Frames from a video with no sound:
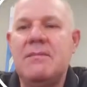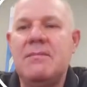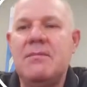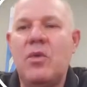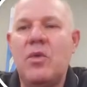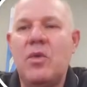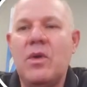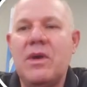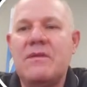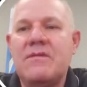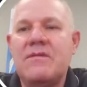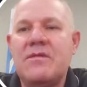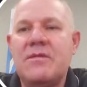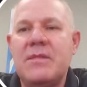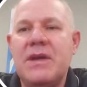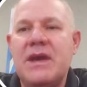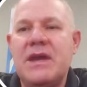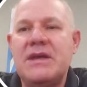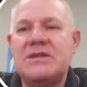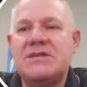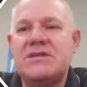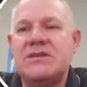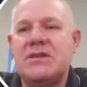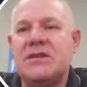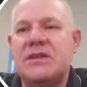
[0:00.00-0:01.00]
more
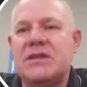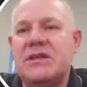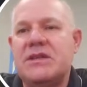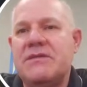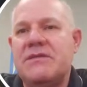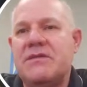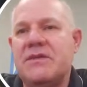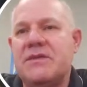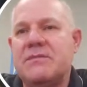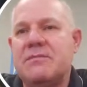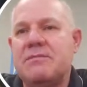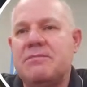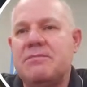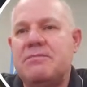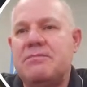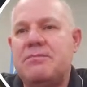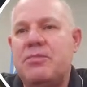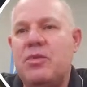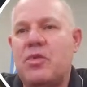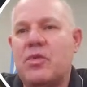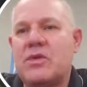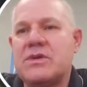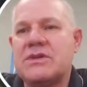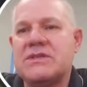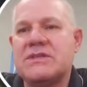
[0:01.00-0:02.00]
information on the different
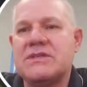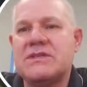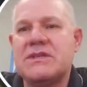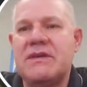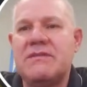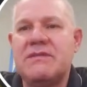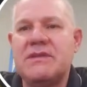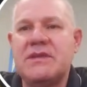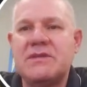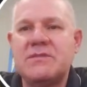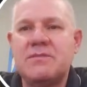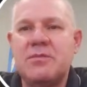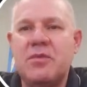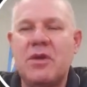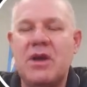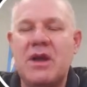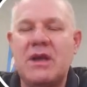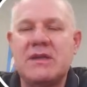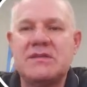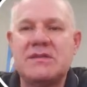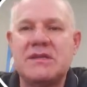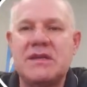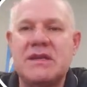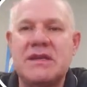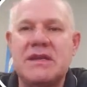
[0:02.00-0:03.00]
portions of this
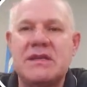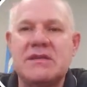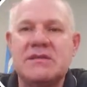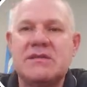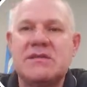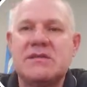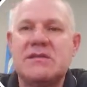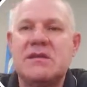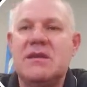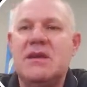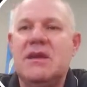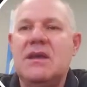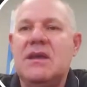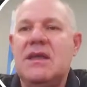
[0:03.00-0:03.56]
process